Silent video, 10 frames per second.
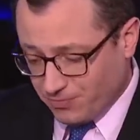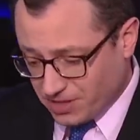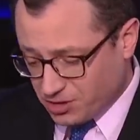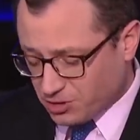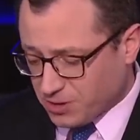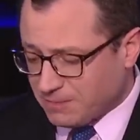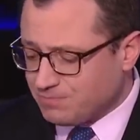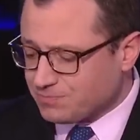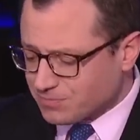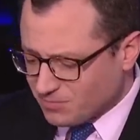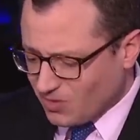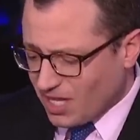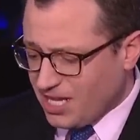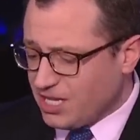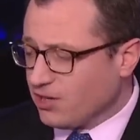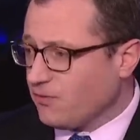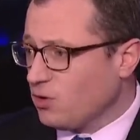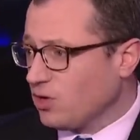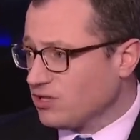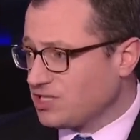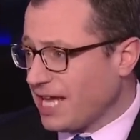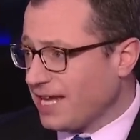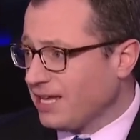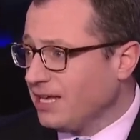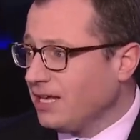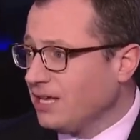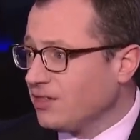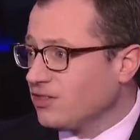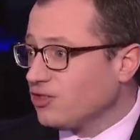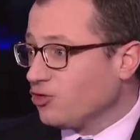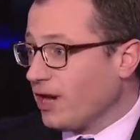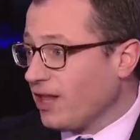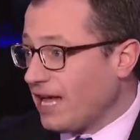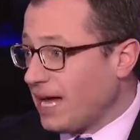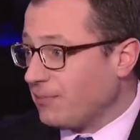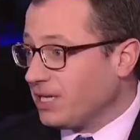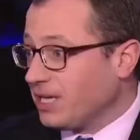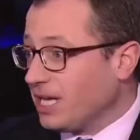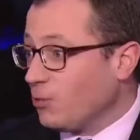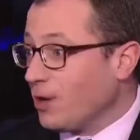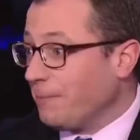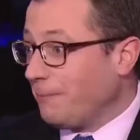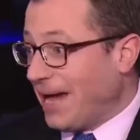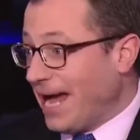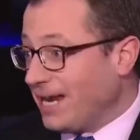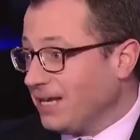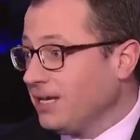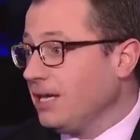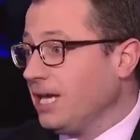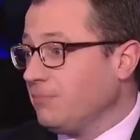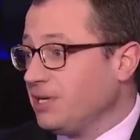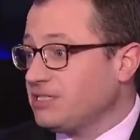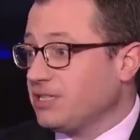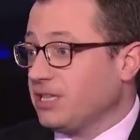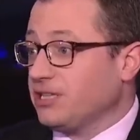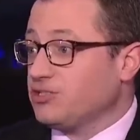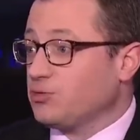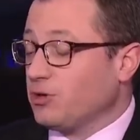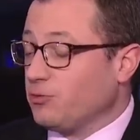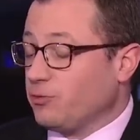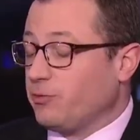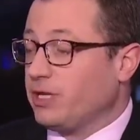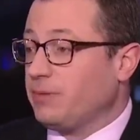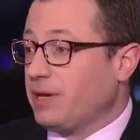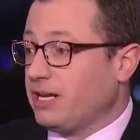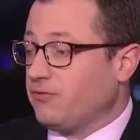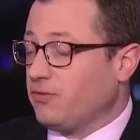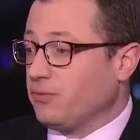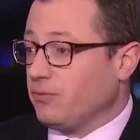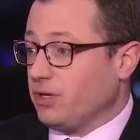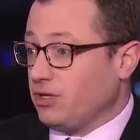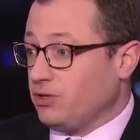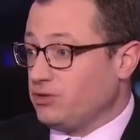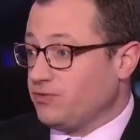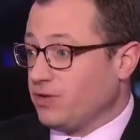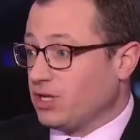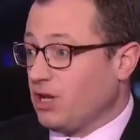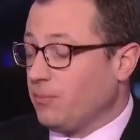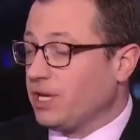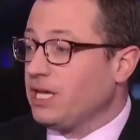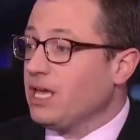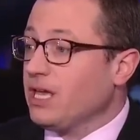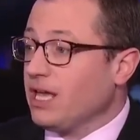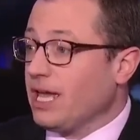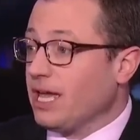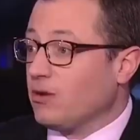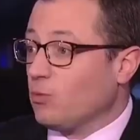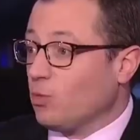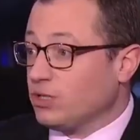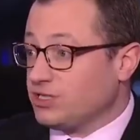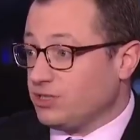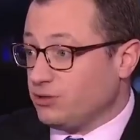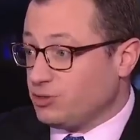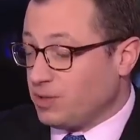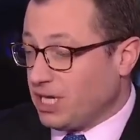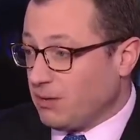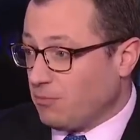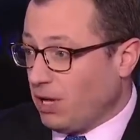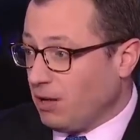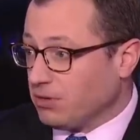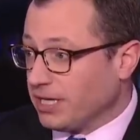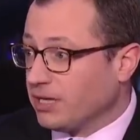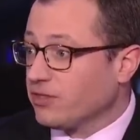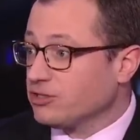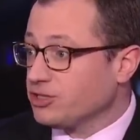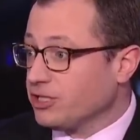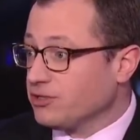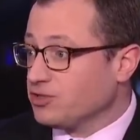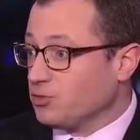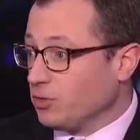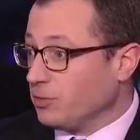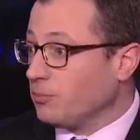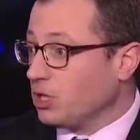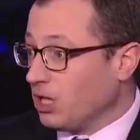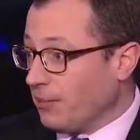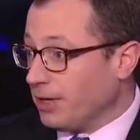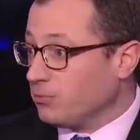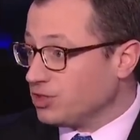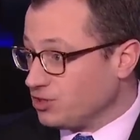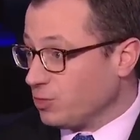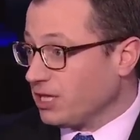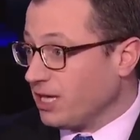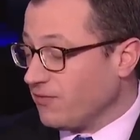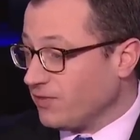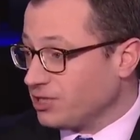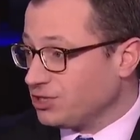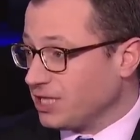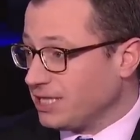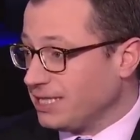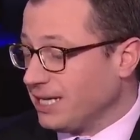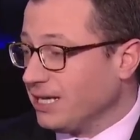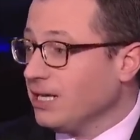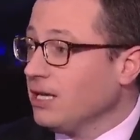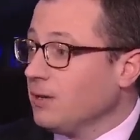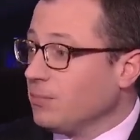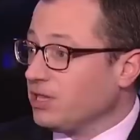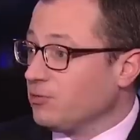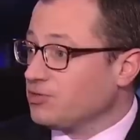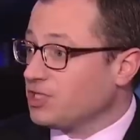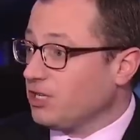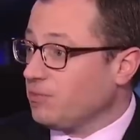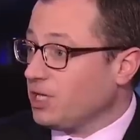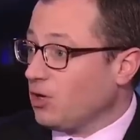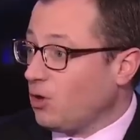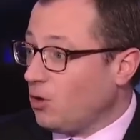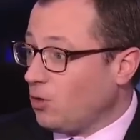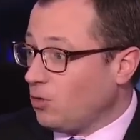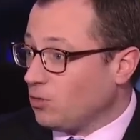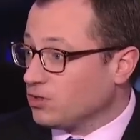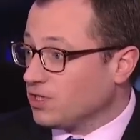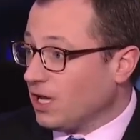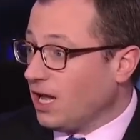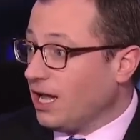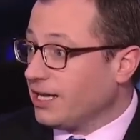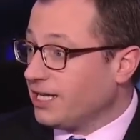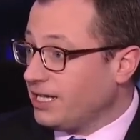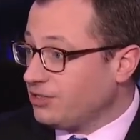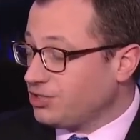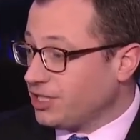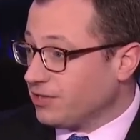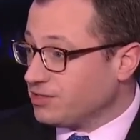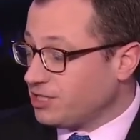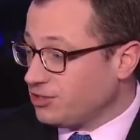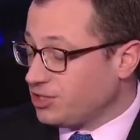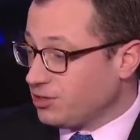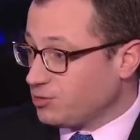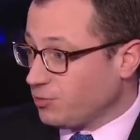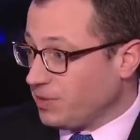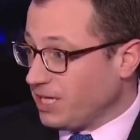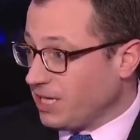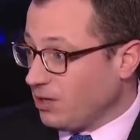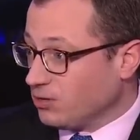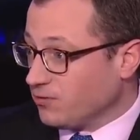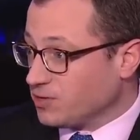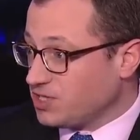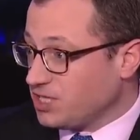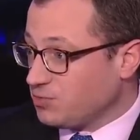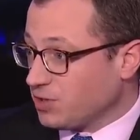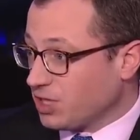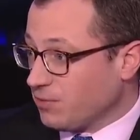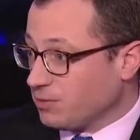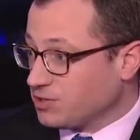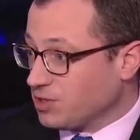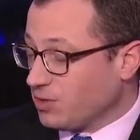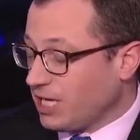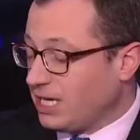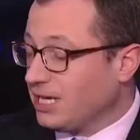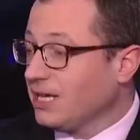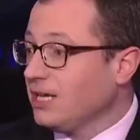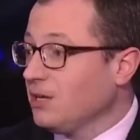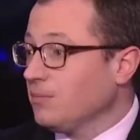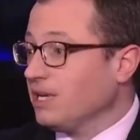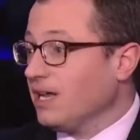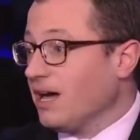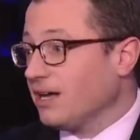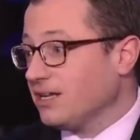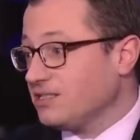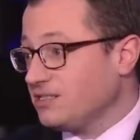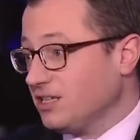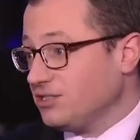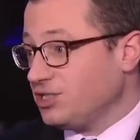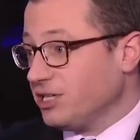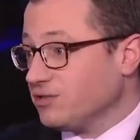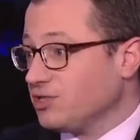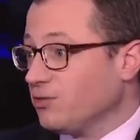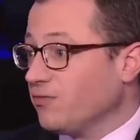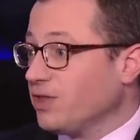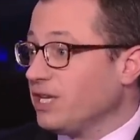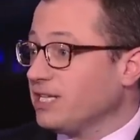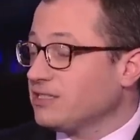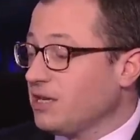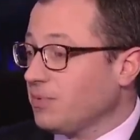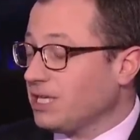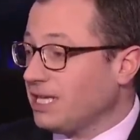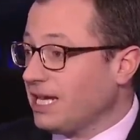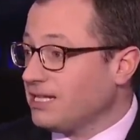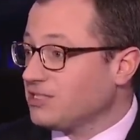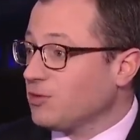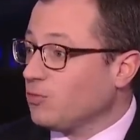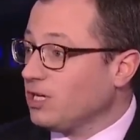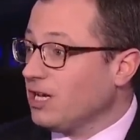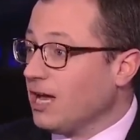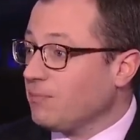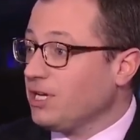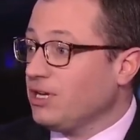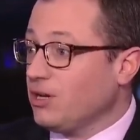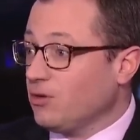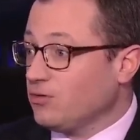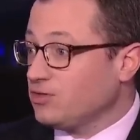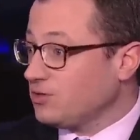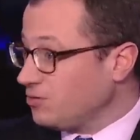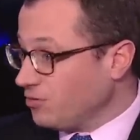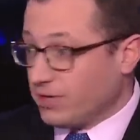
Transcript: excuse me, he got a phone call saying the trial happened and it went bad. And basically, this was going to be really bad inf- news for the company. And once the news became public, the shares would plummet, which is what they eventually did. But there was going to be a hold on his shares. His shares were being held overseas where the company was located, but not on his son's shares. So for the next couple of days, it would not be known to the